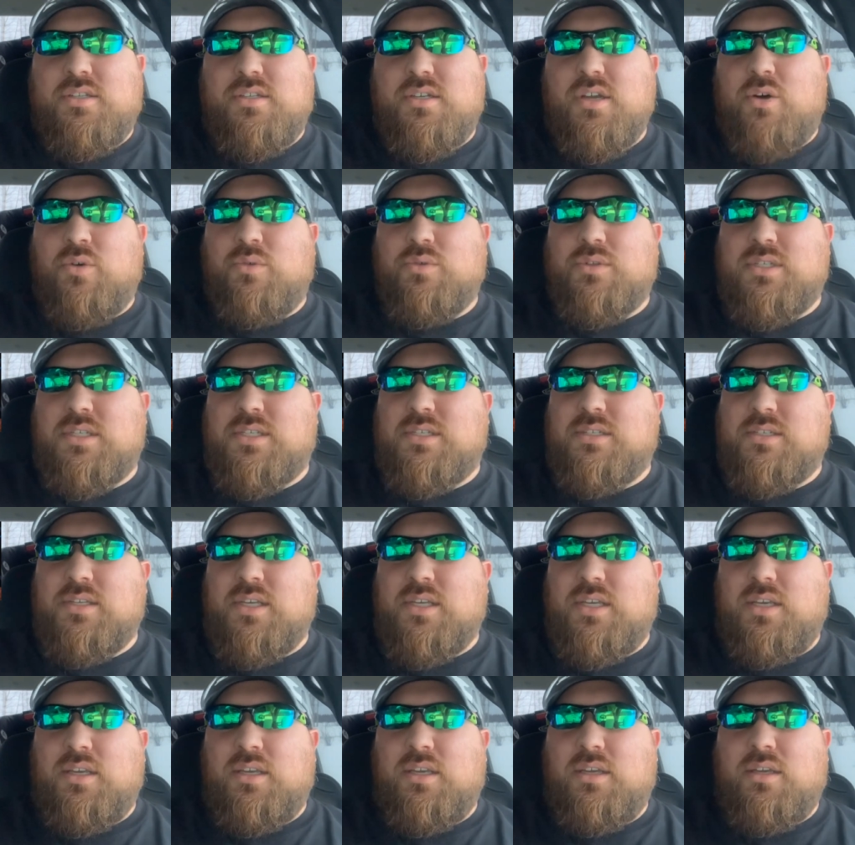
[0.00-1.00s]
don't
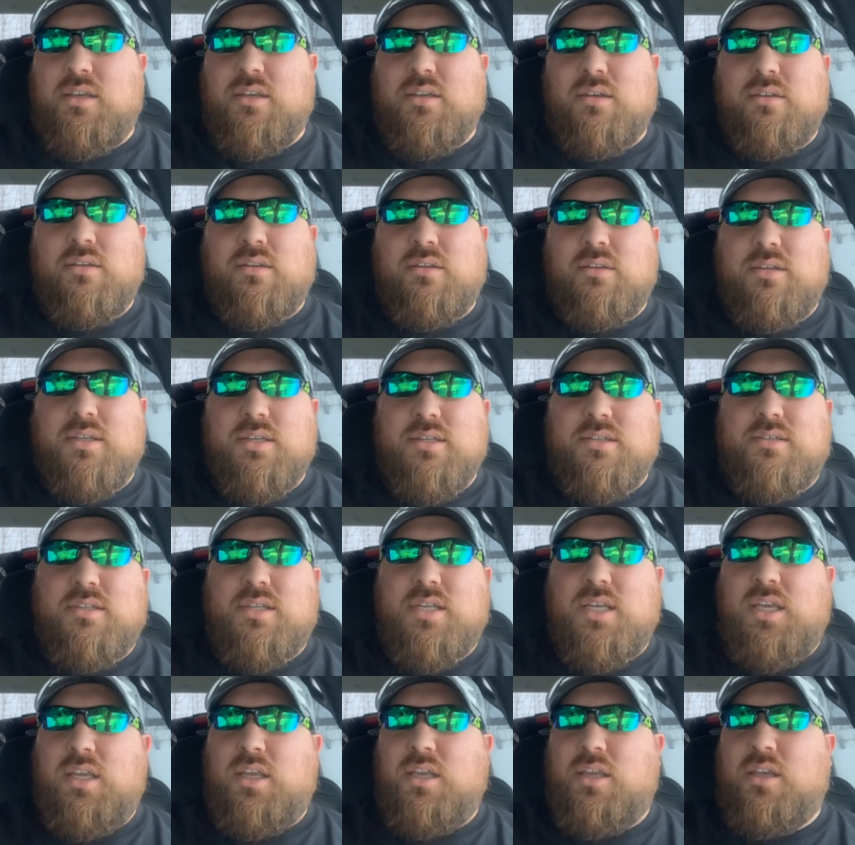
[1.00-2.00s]
see this
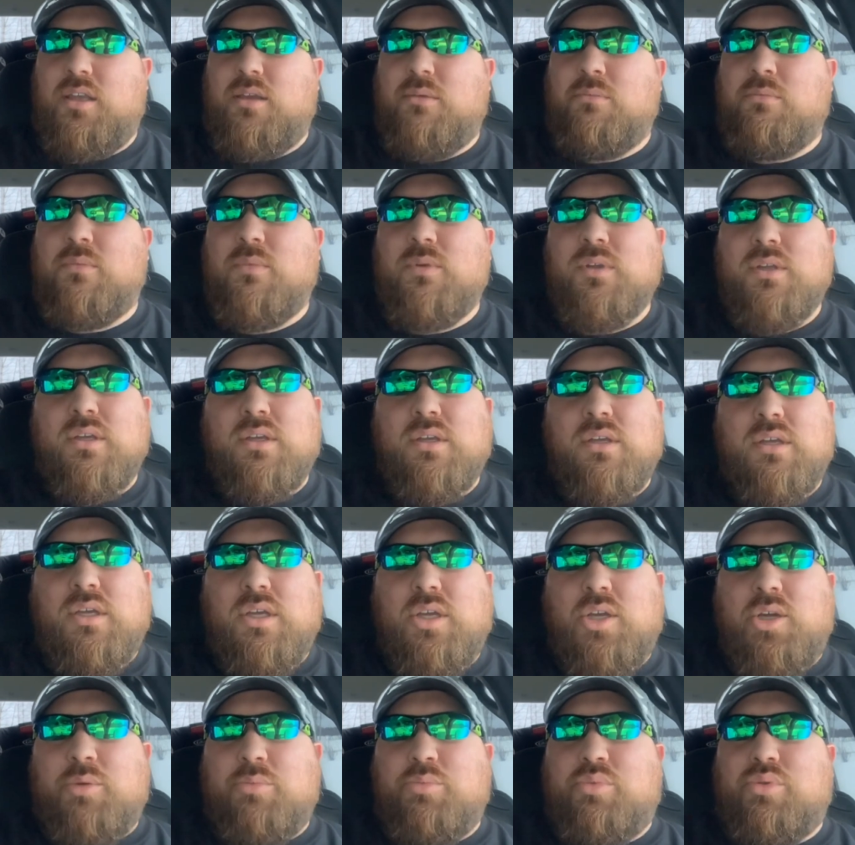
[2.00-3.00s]
team
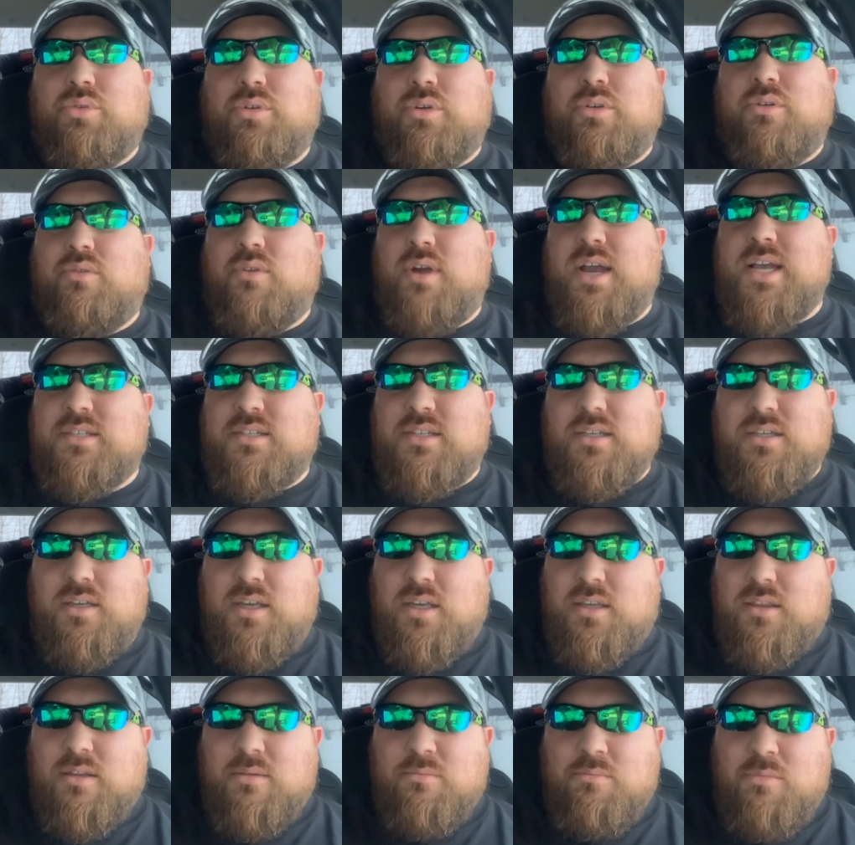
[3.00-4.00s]

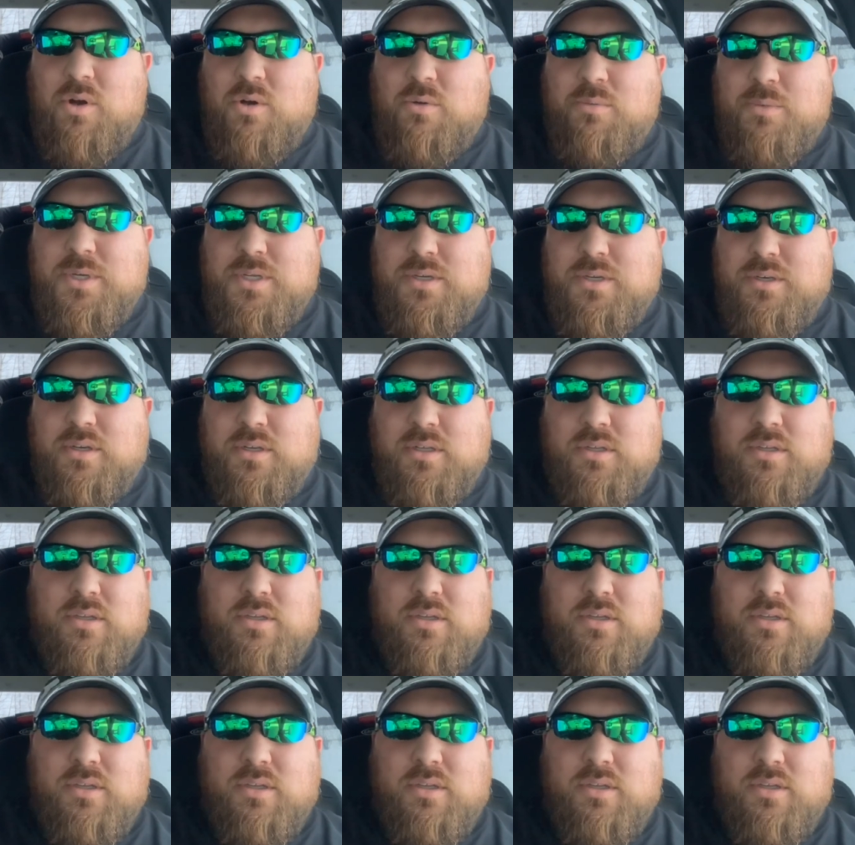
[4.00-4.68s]
progressing at the moment.